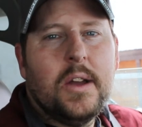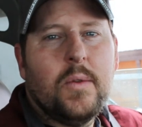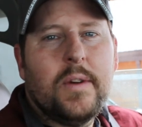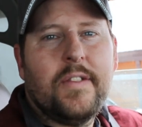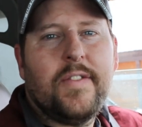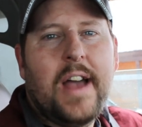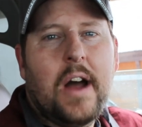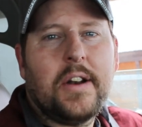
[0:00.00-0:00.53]
we
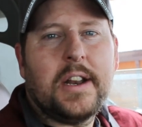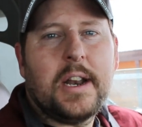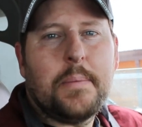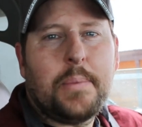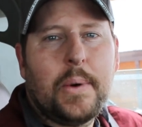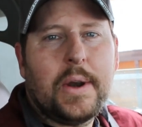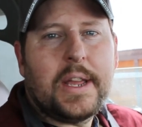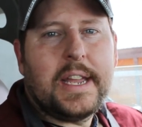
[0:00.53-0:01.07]
found it a
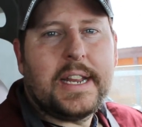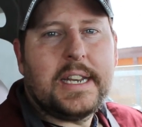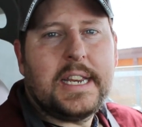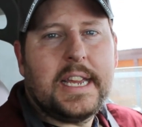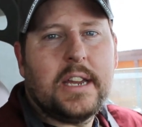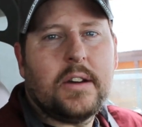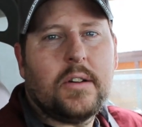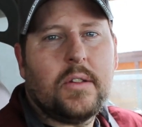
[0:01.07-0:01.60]
pretty good
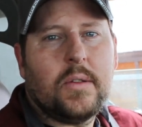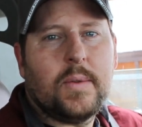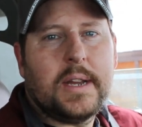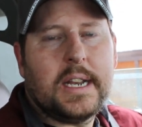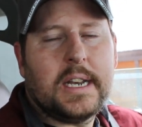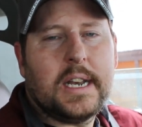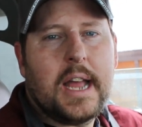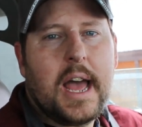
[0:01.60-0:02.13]
deal
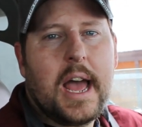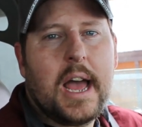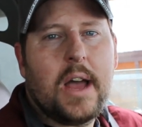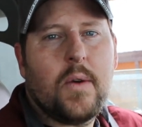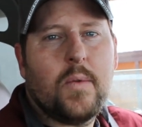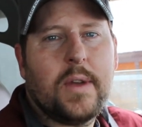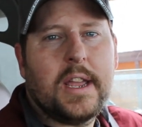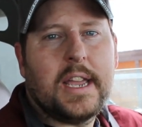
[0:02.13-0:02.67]
when
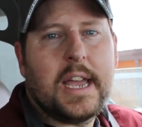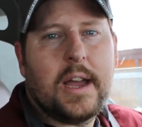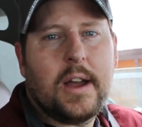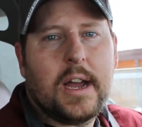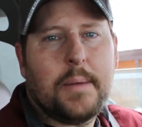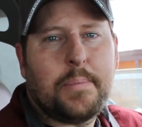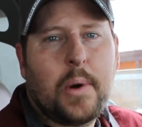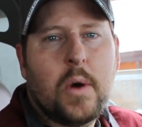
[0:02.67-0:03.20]
uh, we
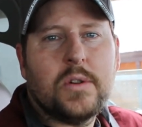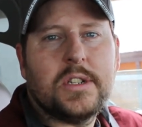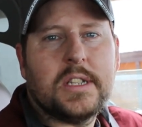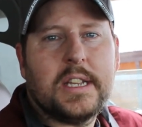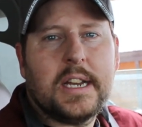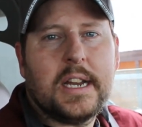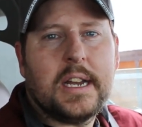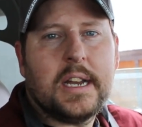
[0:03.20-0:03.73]
approached
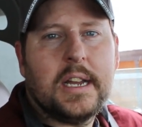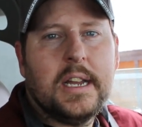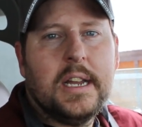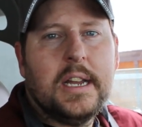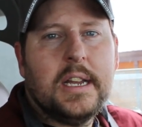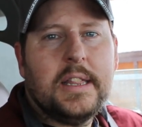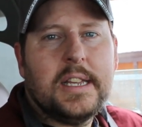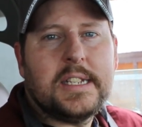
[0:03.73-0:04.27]
the
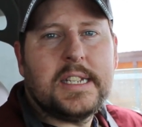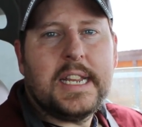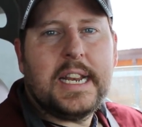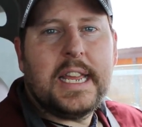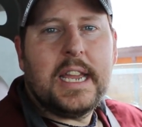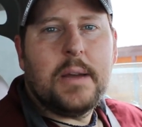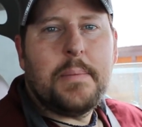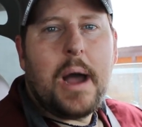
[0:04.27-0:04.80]
the
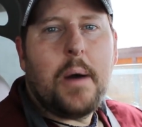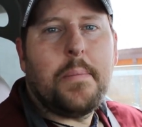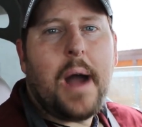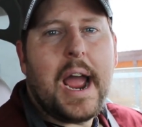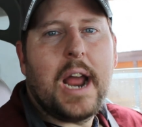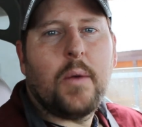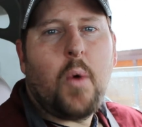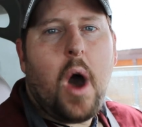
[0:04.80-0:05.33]
city about
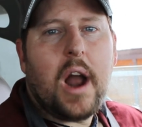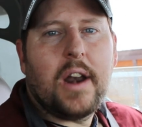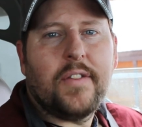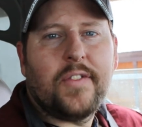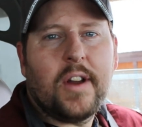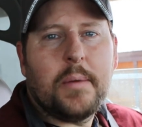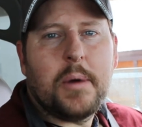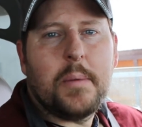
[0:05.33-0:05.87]
buying water
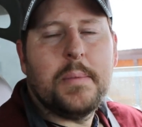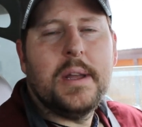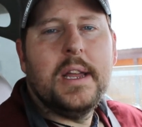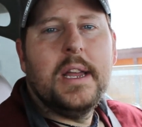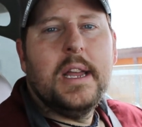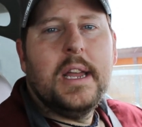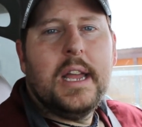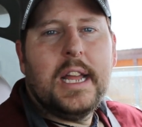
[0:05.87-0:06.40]
from them.
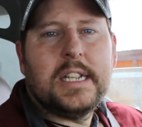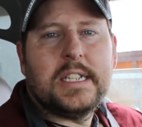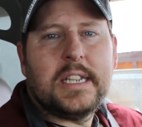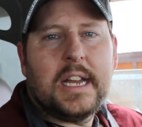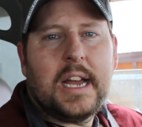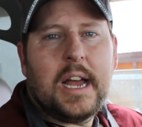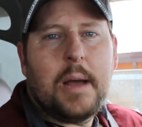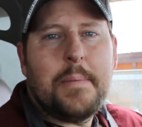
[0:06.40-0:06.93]
It's
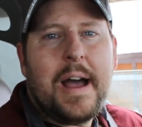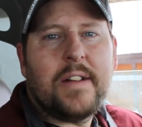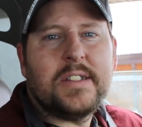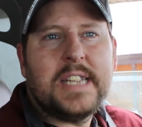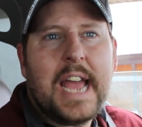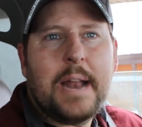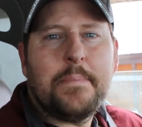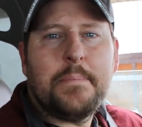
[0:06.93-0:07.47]
uh, about
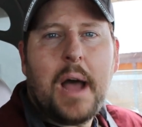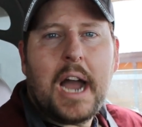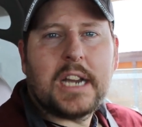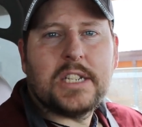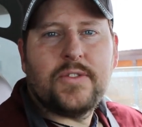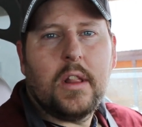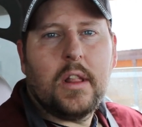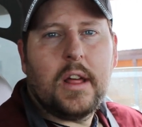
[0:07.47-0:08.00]
10
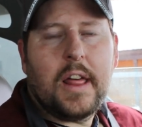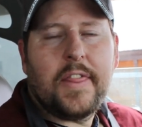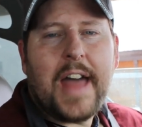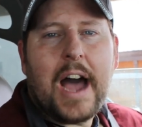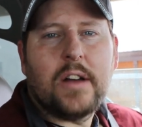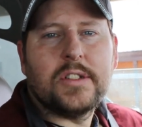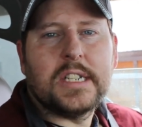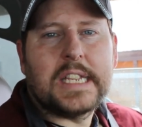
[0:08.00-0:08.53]
bucks for a
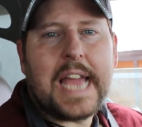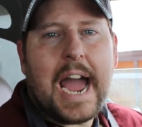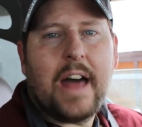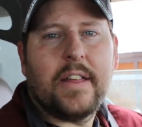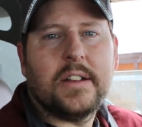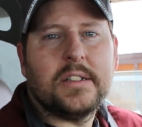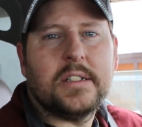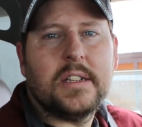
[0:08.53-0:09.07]
thousand
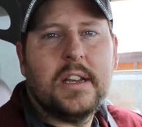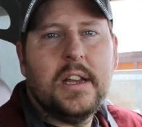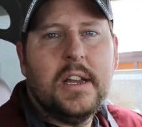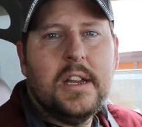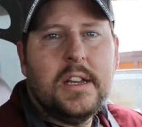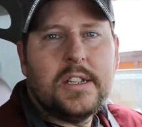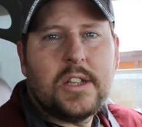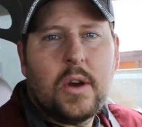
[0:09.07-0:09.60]
gallons,
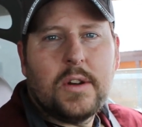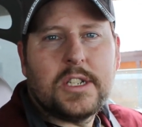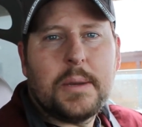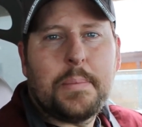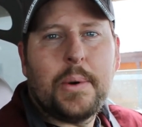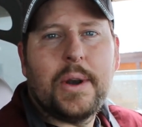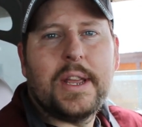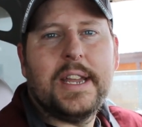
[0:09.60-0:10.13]
so it's a
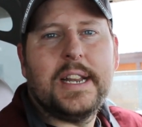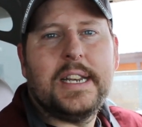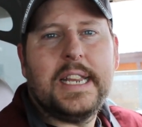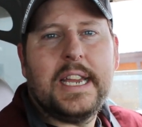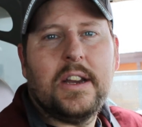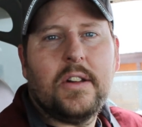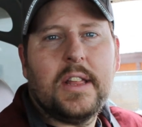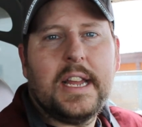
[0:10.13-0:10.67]
pretty good
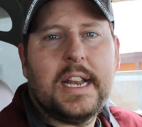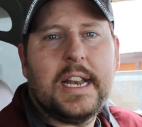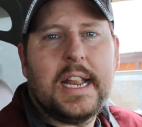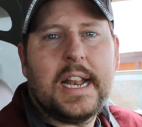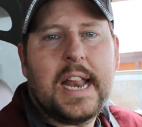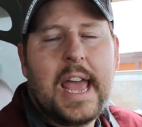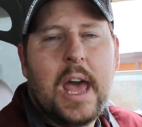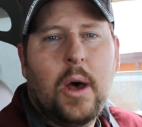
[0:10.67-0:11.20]
deal. It,
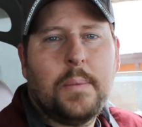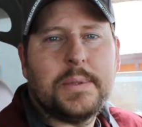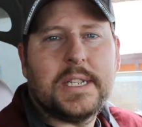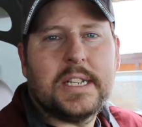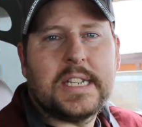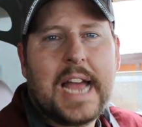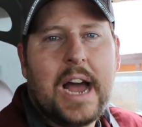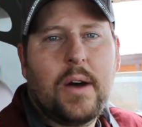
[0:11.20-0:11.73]
it helps
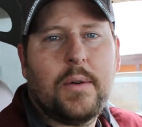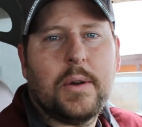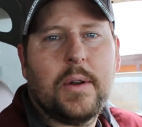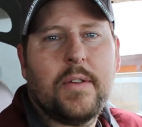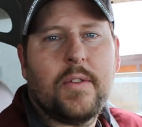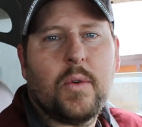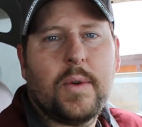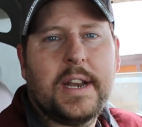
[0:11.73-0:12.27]
us out
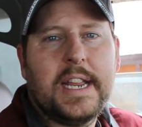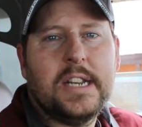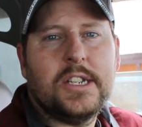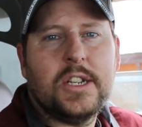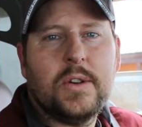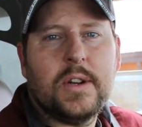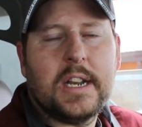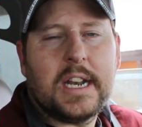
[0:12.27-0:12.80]
whenever we need
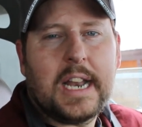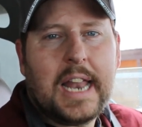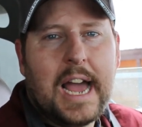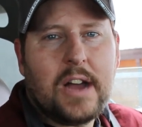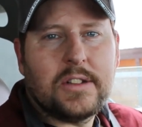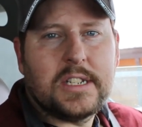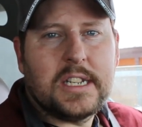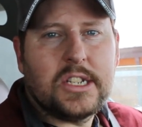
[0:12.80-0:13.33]
to, and it
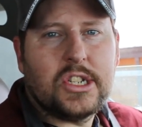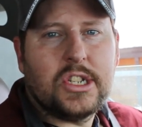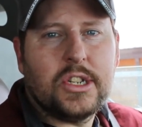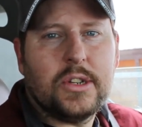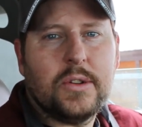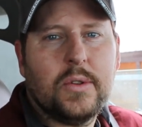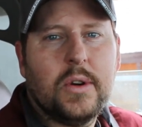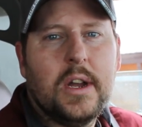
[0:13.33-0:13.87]
allows us
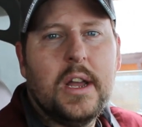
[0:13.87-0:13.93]
to